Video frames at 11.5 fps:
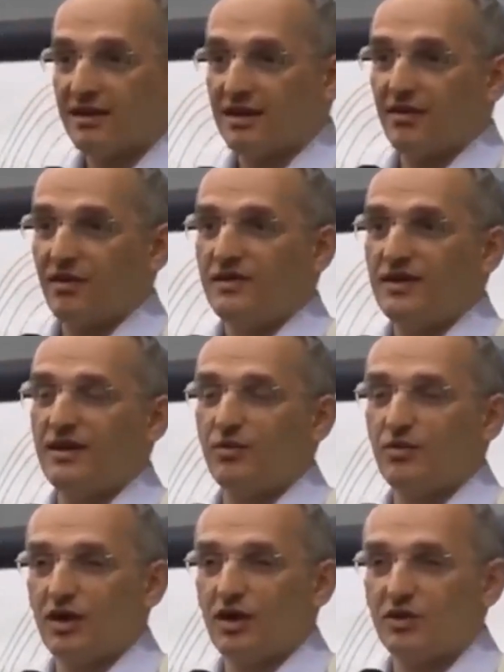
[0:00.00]
Mostly
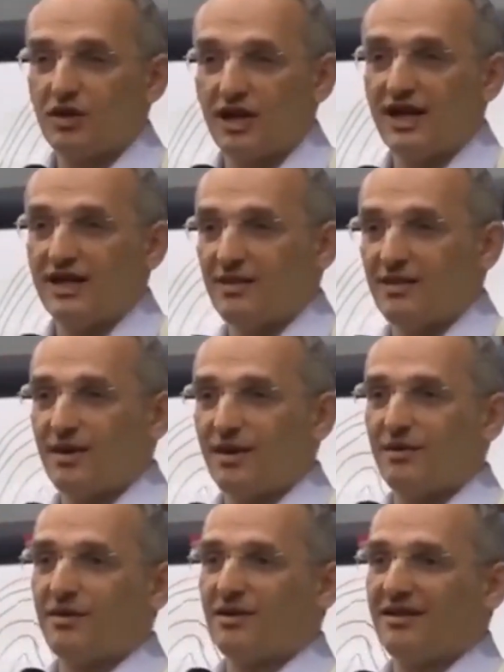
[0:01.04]
everyone needs a heated
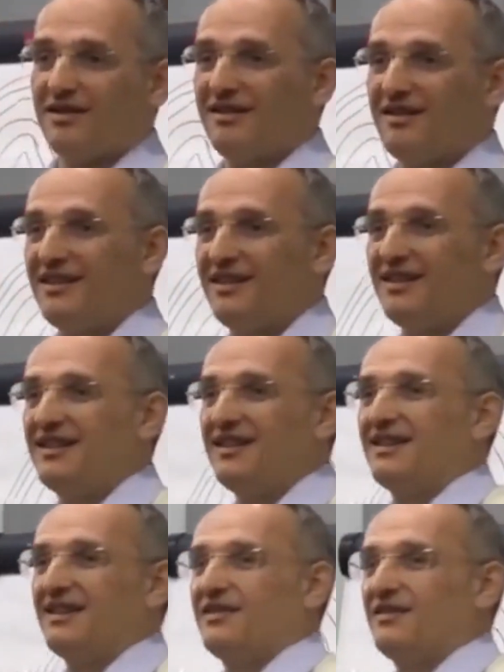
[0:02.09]
rock. This is all
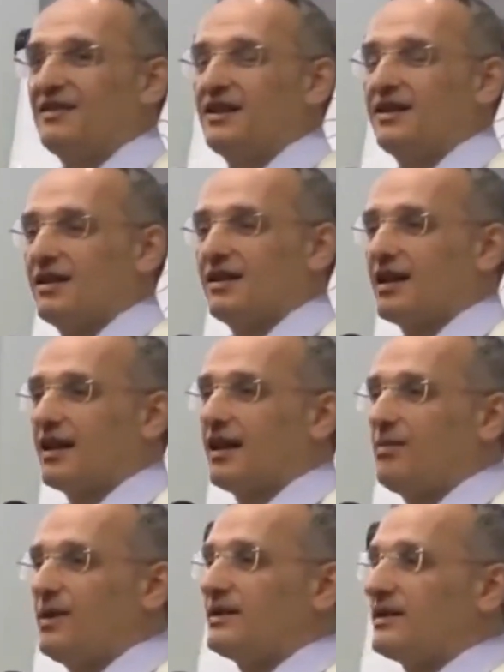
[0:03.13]
done for business, not for
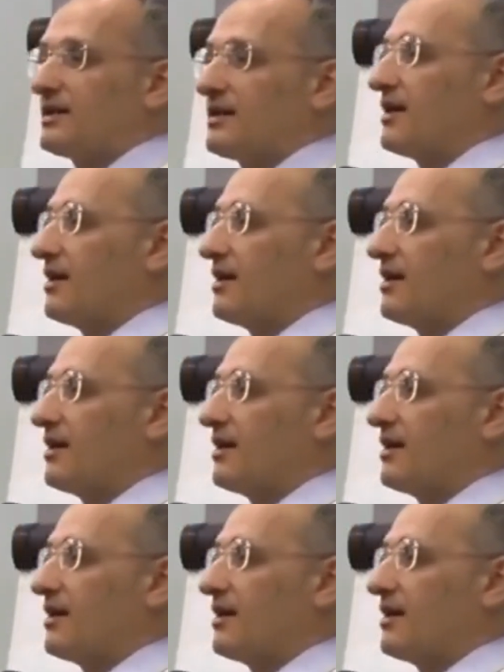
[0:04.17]
healing.